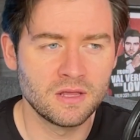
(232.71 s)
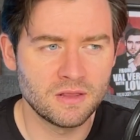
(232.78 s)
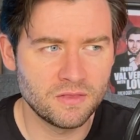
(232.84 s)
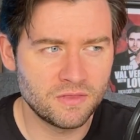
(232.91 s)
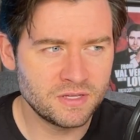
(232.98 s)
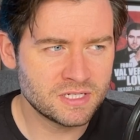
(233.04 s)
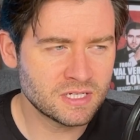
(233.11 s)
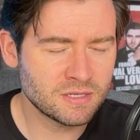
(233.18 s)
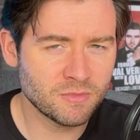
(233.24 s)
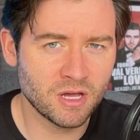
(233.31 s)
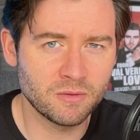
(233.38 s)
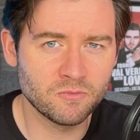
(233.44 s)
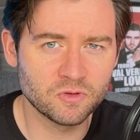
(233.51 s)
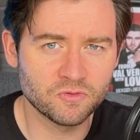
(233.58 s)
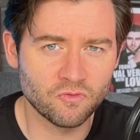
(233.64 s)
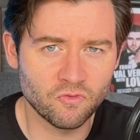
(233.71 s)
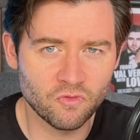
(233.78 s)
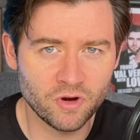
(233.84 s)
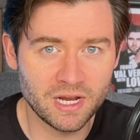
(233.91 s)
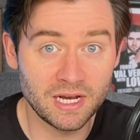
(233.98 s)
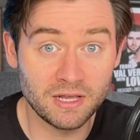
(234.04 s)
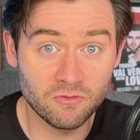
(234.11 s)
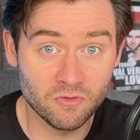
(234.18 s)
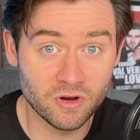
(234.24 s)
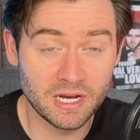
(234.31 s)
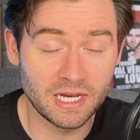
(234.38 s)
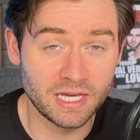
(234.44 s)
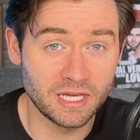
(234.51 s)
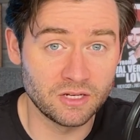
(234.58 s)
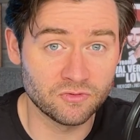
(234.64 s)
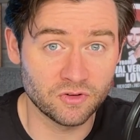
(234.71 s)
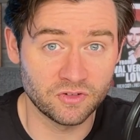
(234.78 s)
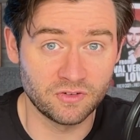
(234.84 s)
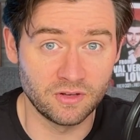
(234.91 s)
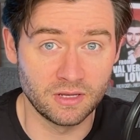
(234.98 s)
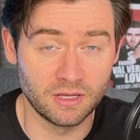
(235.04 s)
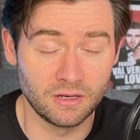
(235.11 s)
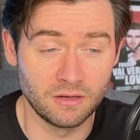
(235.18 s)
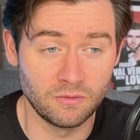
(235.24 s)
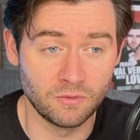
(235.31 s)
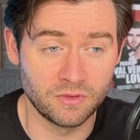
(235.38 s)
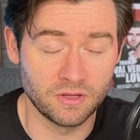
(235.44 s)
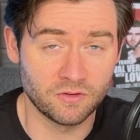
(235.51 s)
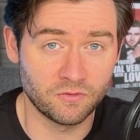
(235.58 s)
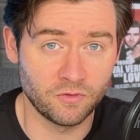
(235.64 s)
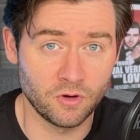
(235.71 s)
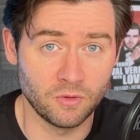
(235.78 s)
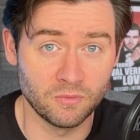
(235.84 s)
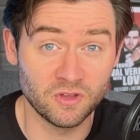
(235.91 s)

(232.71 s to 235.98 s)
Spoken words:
This is something I was really, really interested in with this film.